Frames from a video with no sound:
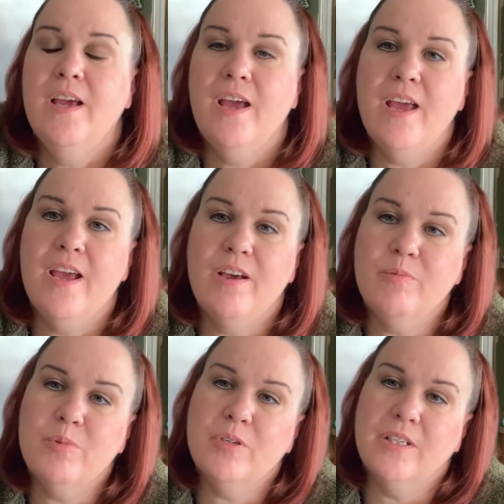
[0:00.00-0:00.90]
and
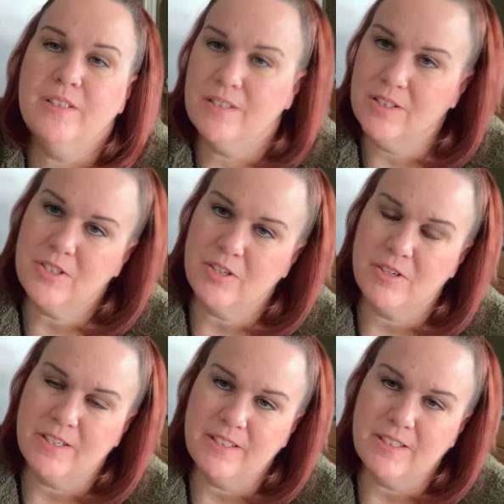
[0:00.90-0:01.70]
we'll get this started.